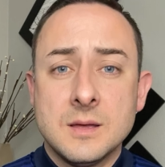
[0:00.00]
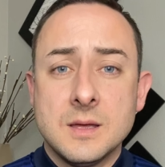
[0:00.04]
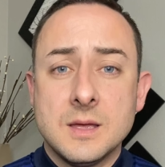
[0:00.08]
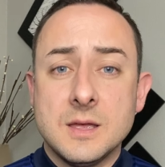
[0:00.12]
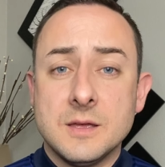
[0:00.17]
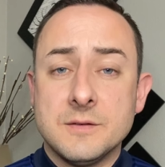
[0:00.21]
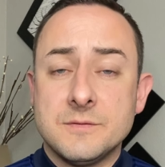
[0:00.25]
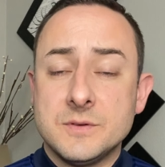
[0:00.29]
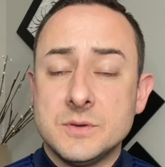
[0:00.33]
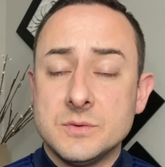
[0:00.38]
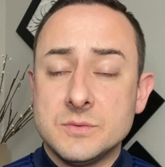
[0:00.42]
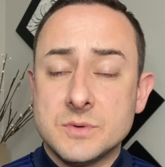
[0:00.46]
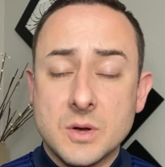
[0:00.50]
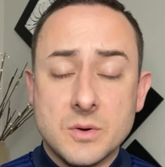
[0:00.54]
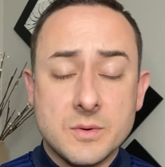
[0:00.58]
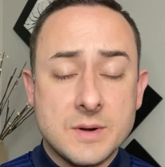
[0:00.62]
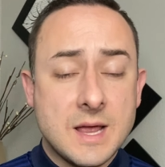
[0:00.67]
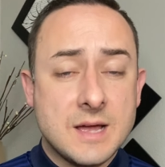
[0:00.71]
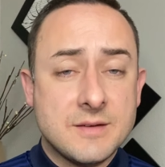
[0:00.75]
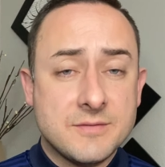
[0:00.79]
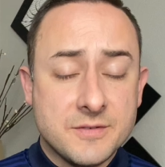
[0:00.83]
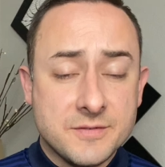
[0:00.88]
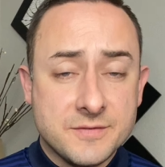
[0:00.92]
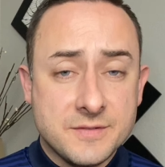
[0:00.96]
If you don't
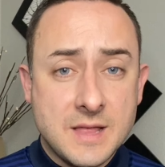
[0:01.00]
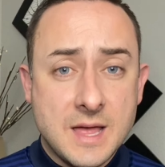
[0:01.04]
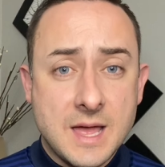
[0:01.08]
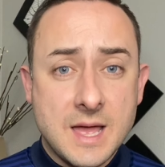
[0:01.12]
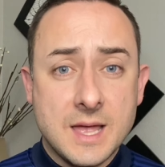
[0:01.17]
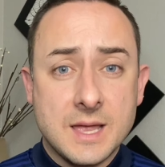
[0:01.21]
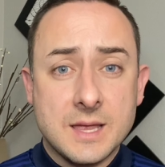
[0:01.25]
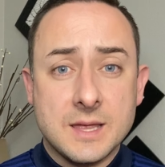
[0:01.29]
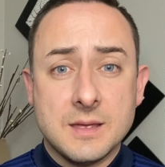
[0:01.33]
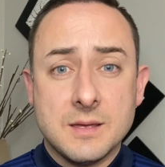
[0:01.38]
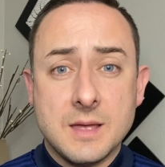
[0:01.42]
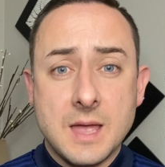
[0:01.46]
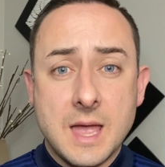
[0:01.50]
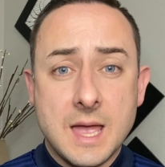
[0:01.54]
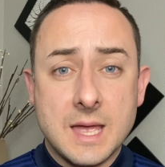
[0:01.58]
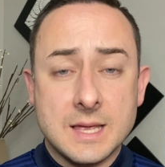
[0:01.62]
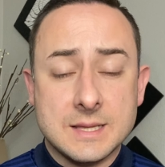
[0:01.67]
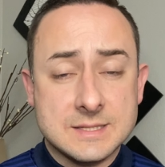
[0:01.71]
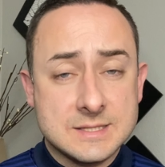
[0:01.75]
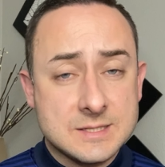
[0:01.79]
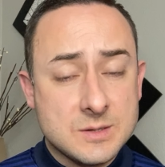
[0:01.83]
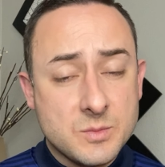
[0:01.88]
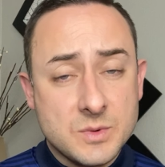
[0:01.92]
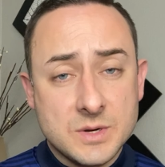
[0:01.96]
have a flag
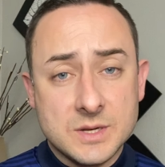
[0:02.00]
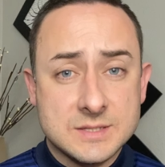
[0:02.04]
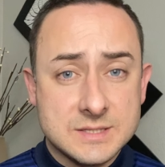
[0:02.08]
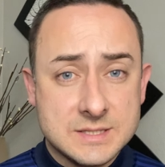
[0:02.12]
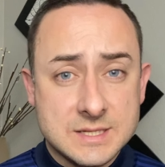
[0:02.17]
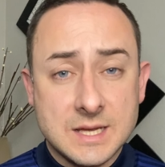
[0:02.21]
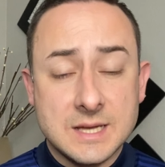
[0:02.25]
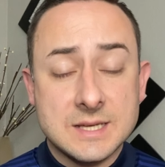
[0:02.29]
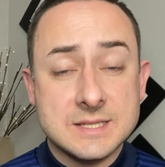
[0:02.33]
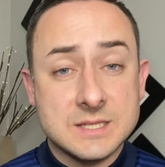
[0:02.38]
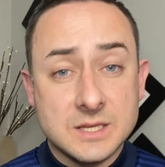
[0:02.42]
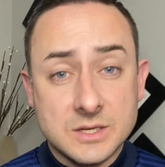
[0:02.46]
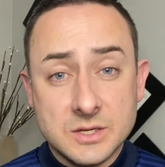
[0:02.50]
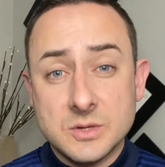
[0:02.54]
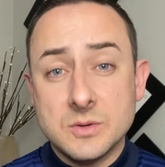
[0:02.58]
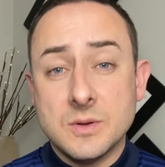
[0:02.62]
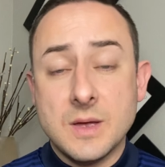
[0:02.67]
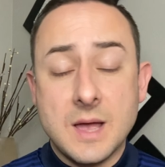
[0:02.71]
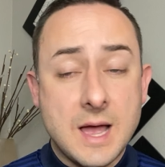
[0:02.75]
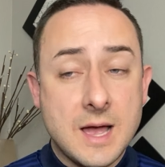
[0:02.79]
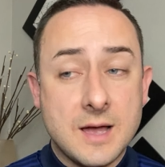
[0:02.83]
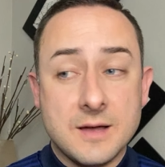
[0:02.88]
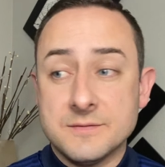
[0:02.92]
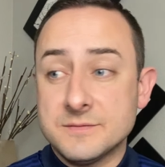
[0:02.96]
and someone else does and you
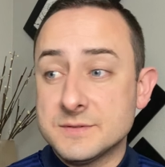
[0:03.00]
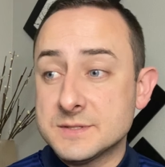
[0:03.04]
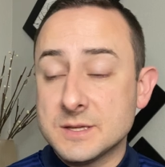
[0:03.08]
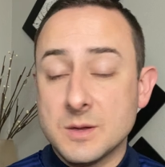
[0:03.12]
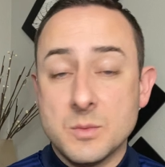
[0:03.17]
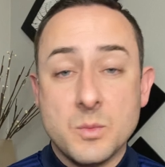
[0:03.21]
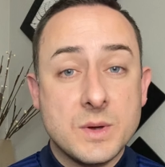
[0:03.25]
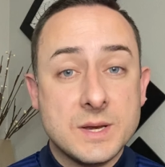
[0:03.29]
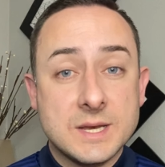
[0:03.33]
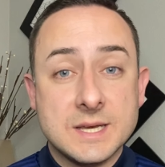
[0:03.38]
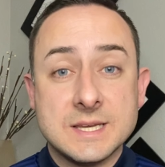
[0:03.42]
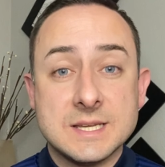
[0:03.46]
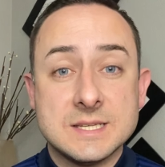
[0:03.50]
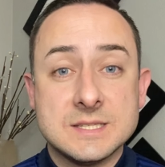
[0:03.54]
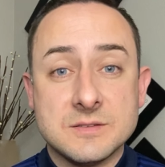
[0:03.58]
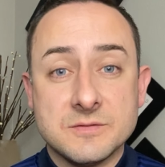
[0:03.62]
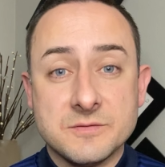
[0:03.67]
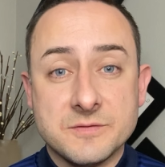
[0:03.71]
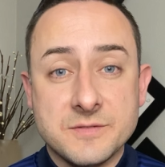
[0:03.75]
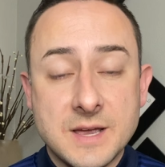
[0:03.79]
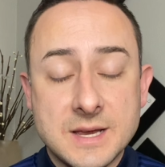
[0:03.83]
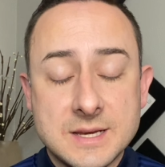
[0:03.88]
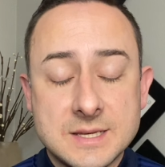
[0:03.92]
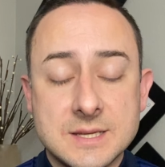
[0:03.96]
have some way to
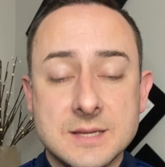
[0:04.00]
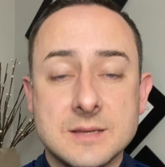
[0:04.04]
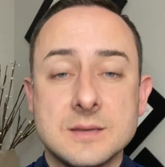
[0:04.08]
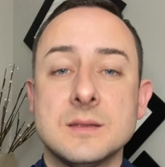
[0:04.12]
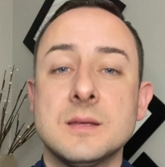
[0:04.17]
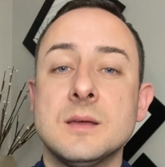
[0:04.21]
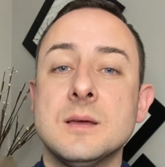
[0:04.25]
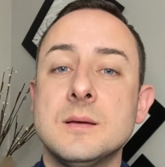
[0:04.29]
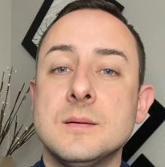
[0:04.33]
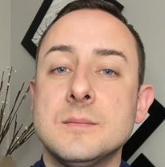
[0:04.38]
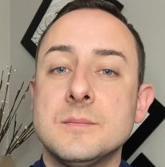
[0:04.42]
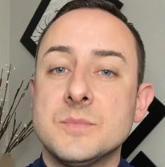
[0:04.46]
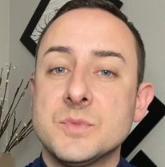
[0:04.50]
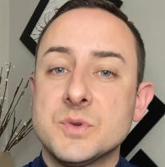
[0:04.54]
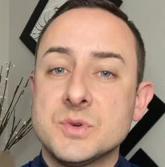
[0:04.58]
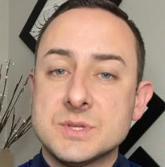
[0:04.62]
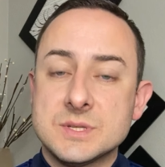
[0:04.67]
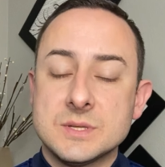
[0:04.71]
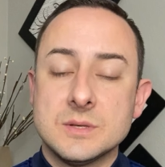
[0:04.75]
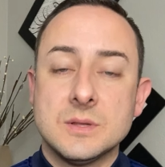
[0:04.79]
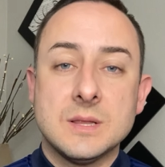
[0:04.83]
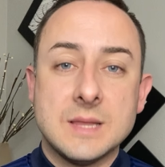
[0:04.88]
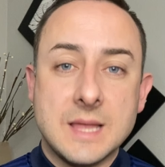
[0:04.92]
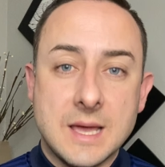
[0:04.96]
disinfect it, you're
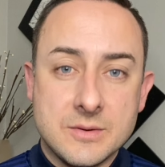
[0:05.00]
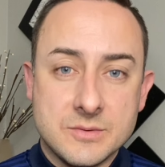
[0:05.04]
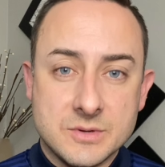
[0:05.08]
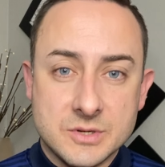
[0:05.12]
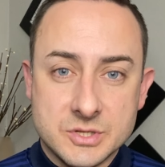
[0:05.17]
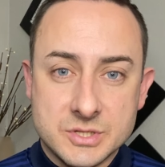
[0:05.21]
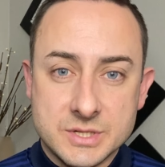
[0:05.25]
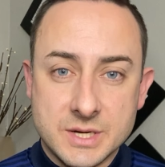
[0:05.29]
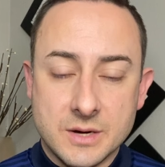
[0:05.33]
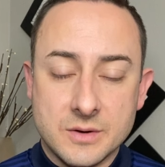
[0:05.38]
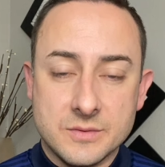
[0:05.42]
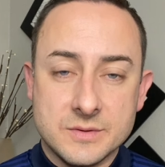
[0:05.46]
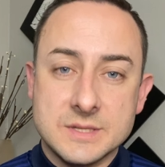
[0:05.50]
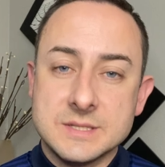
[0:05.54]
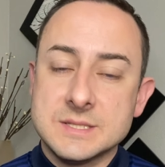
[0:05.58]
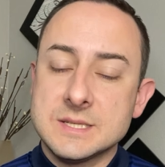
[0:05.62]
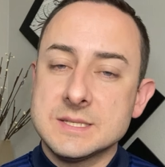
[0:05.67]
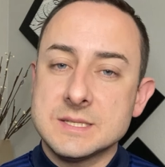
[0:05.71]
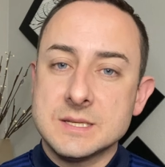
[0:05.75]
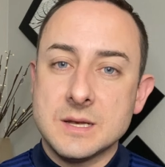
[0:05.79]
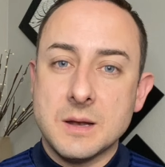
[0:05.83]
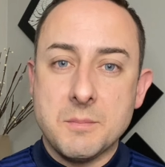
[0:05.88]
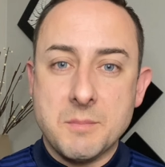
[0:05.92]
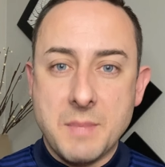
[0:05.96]
still allowed to share. This
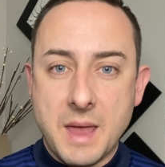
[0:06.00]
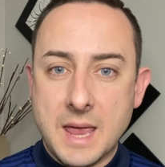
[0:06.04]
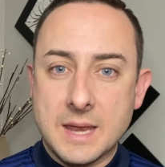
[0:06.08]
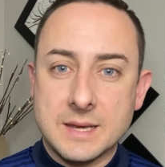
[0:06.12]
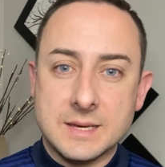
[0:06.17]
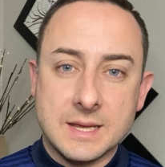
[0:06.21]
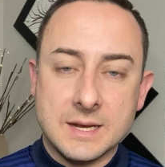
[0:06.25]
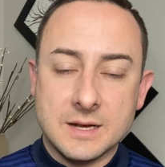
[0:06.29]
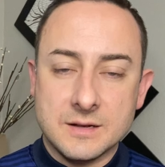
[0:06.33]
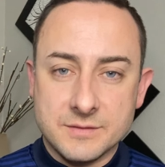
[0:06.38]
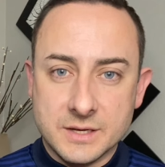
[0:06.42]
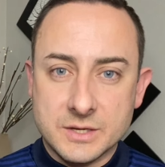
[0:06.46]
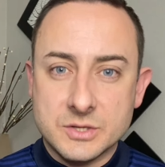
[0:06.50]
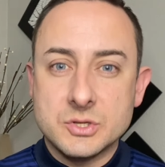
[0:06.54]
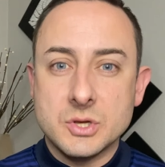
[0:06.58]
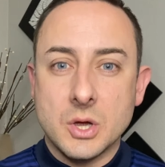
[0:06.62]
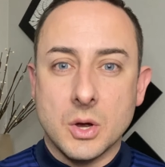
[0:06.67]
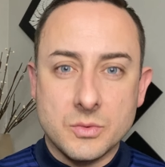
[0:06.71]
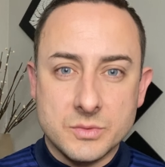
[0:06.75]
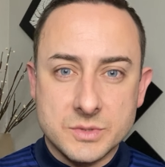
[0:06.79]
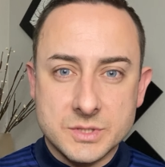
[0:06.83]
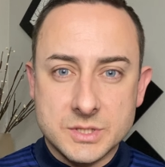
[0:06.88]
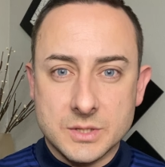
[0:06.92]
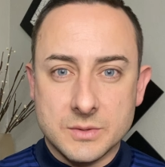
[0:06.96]
isn't a mandate of
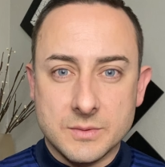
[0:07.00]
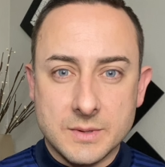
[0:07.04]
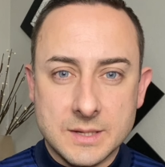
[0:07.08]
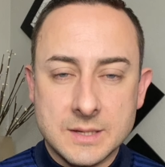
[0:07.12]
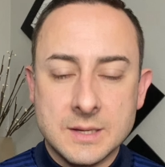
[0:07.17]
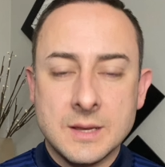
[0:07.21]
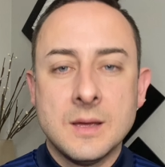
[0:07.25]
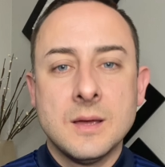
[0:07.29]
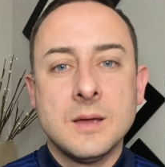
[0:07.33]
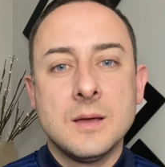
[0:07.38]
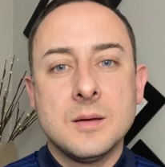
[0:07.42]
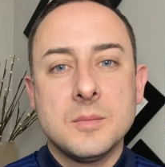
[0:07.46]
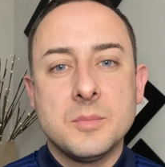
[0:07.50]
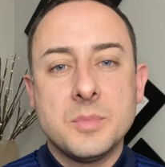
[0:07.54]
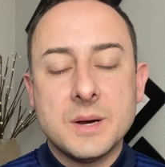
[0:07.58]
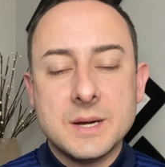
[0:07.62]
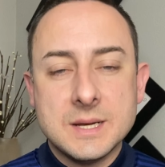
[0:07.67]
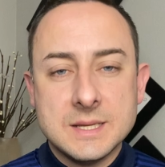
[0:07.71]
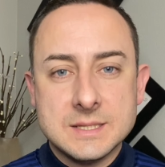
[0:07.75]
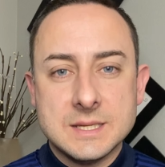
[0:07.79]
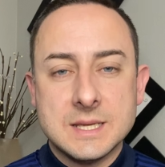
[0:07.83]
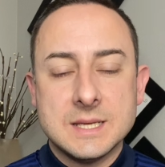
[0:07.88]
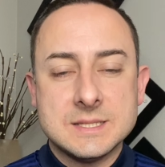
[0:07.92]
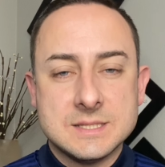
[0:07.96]
don't do it, but
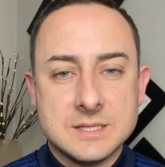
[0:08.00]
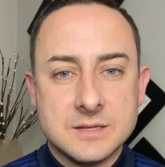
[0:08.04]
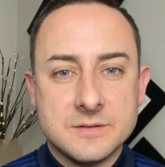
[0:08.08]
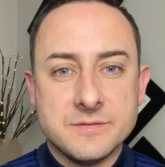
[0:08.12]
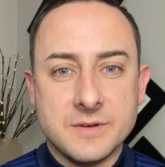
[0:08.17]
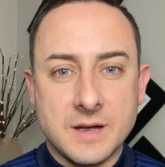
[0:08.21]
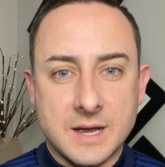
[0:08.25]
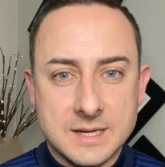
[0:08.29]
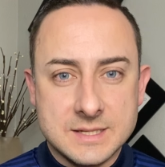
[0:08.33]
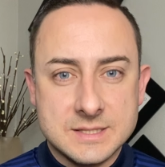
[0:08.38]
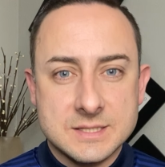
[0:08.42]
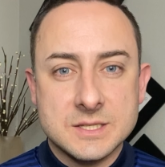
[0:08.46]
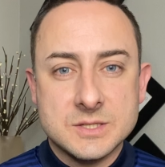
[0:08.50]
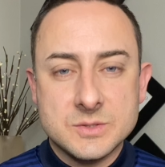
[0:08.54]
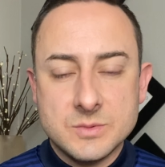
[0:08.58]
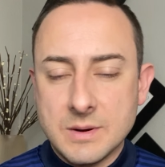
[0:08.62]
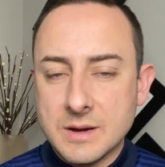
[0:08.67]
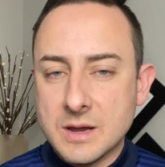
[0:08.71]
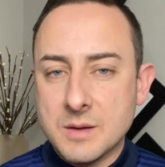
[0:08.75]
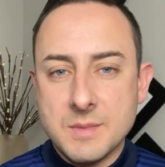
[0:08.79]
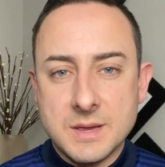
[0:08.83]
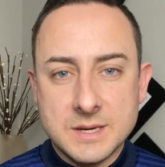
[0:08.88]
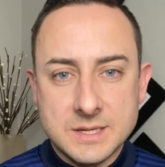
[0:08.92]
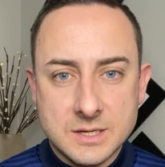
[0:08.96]
it's advised. It's
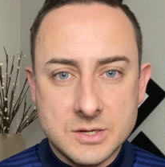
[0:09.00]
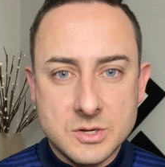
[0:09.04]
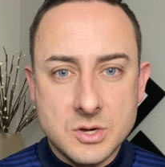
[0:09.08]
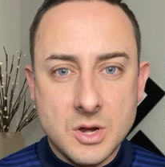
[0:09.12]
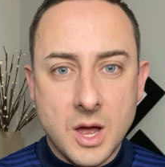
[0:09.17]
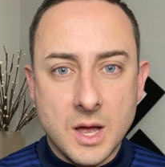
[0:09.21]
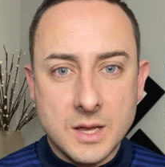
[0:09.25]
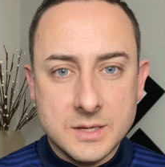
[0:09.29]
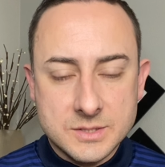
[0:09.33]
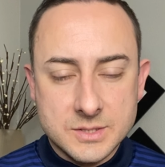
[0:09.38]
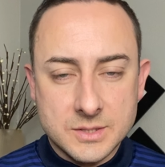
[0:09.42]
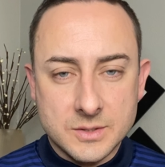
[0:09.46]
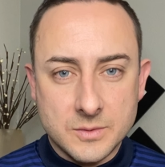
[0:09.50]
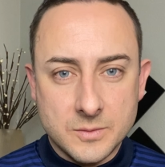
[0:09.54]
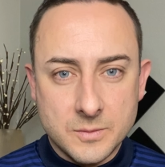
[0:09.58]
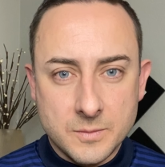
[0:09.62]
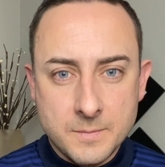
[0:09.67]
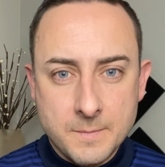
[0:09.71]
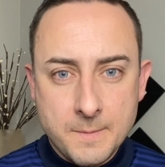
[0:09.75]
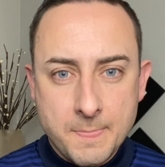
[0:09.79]
recommended not to.